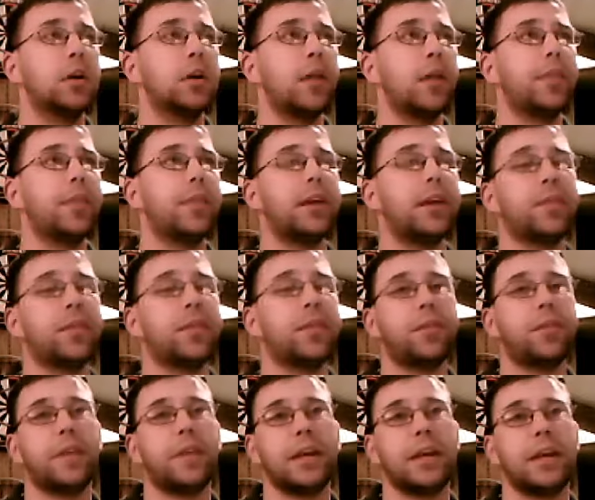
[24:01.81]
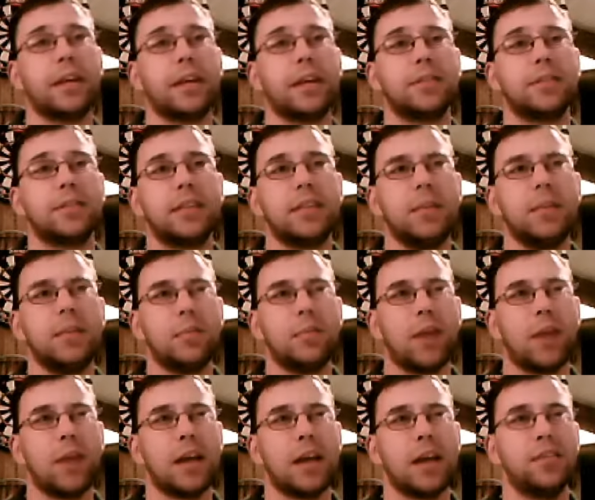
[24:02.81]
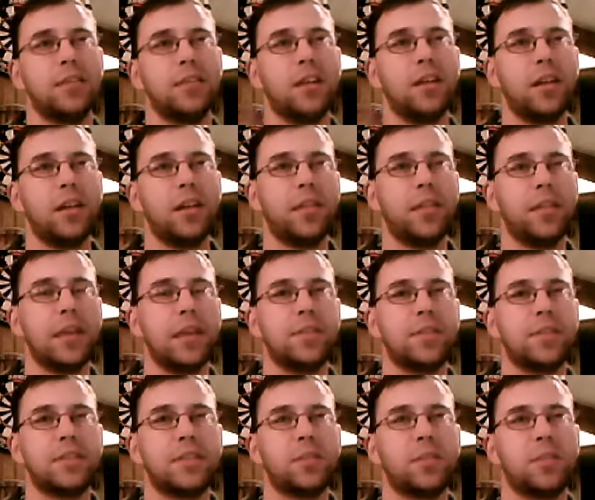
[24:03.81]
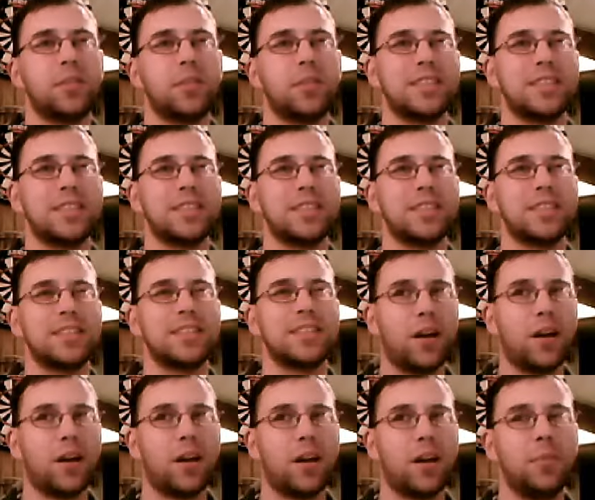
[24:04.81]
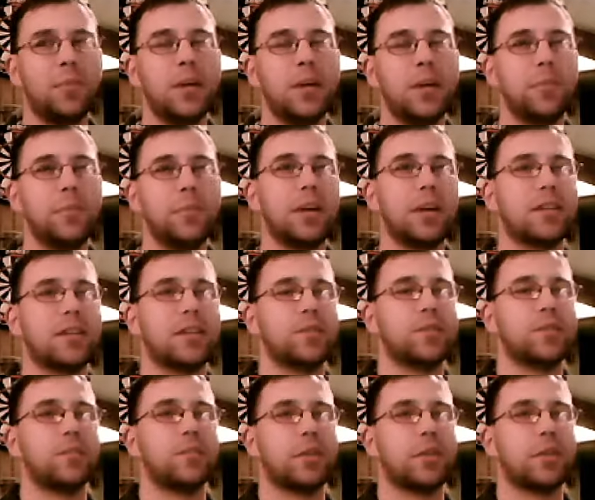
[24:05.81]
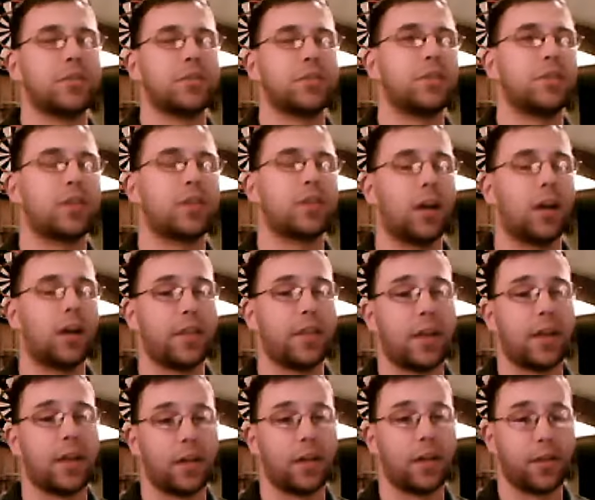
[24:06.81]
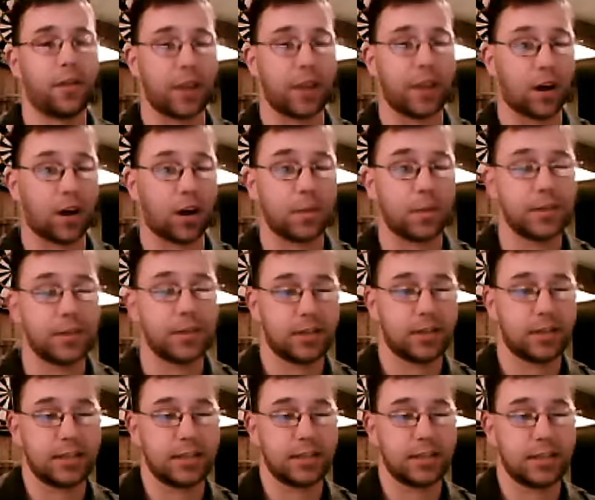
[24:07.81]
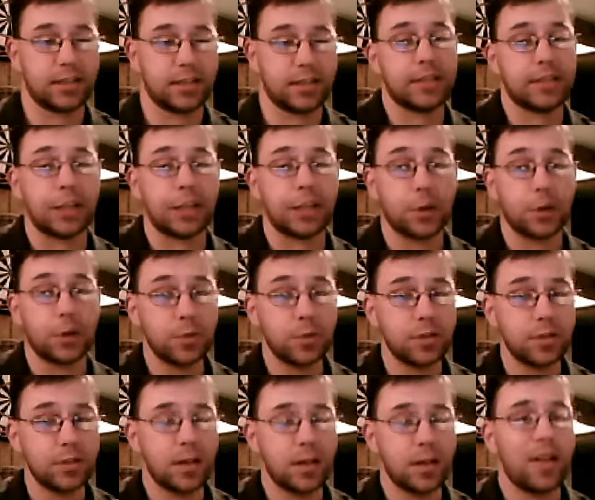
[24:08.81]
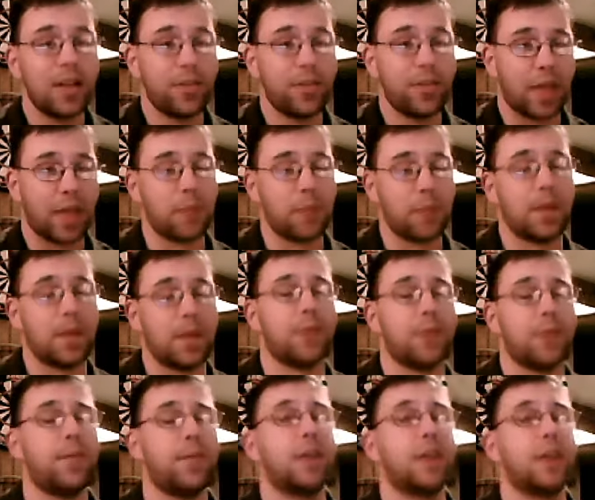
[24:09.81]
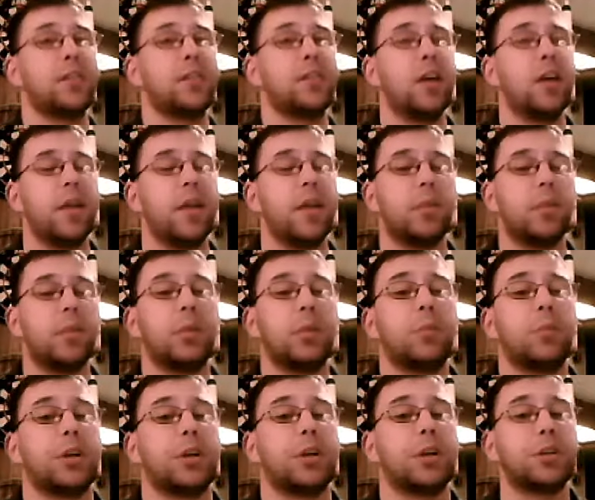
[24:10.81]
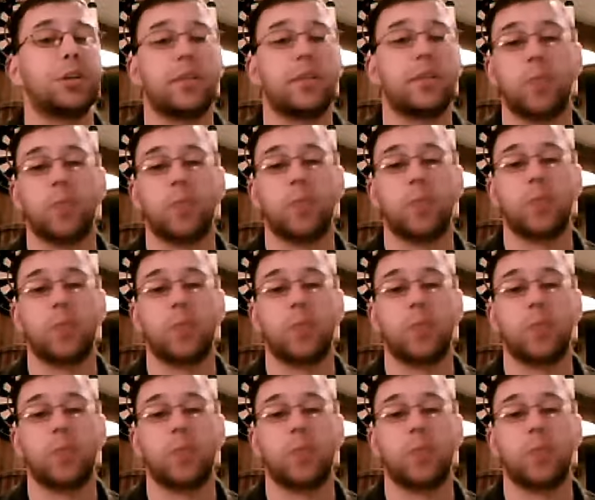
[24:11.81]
The other thing is keep in mind if it's someone's dominant arm, because those muscles are that arm is continuously used, that may affect the blood pressure as well.